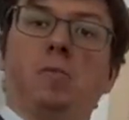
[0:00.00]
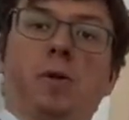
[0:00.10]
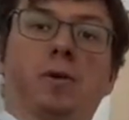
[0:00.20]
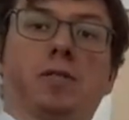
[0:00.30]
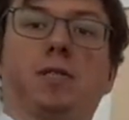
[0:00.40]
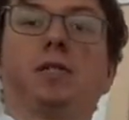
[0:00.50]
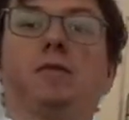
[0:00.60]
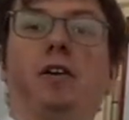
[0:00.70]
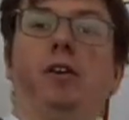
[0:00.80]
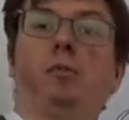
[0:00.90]
because it is
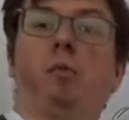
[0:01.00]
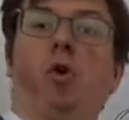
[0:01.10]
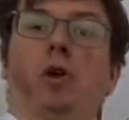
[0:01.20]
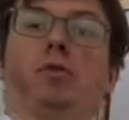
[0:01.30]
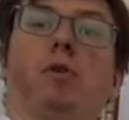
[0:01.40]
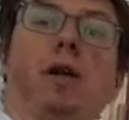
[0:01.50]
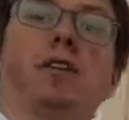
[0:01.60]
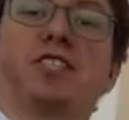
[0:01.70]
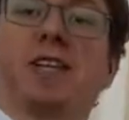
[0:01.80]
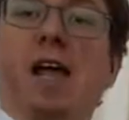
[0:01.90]
very important to
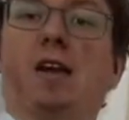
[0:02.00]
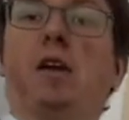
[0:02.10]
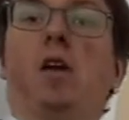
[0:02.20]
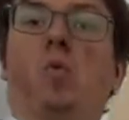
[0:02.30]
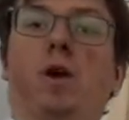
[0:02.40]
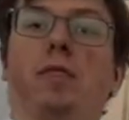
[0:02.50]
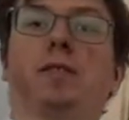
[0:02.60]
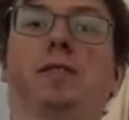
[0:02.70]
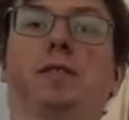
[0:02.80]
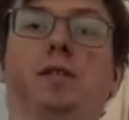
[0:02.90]
understand where
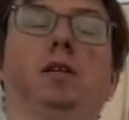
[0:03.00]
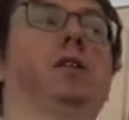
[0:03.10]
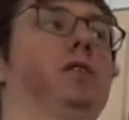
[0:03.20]
this